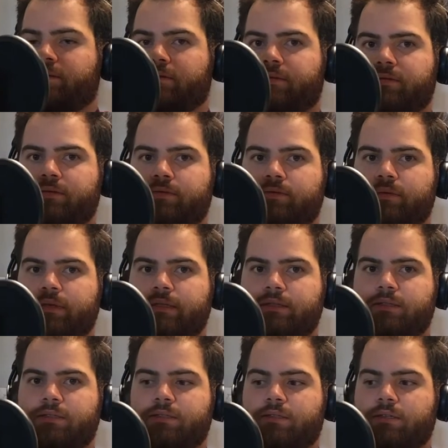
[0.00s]
Let's
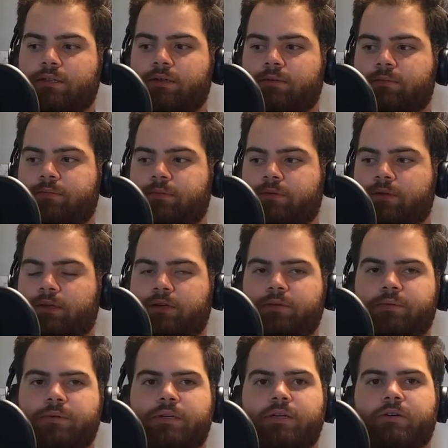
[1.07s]
raise this up.
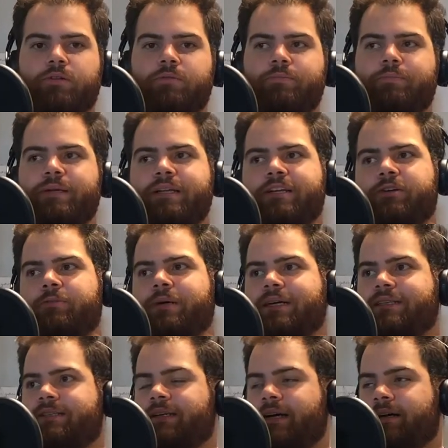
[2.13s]
There we go. Been here my
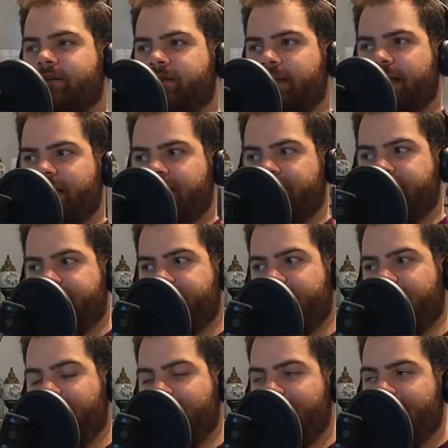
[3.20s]
entire life,
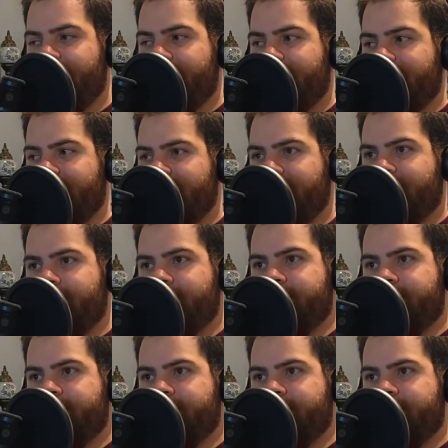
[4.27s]
and